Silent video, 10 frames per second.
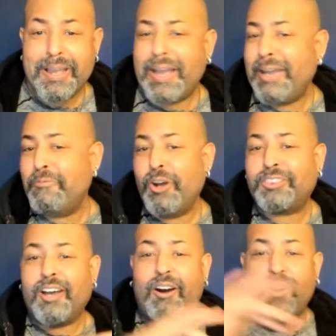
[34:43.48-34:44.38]
I
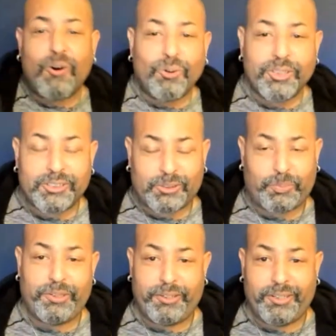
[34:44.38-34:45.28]
want the whole
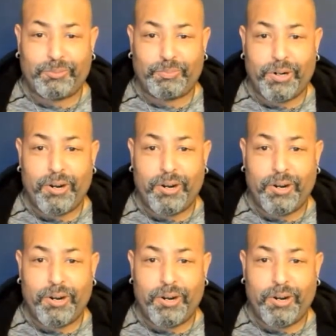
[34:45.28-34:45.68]
experience, bro.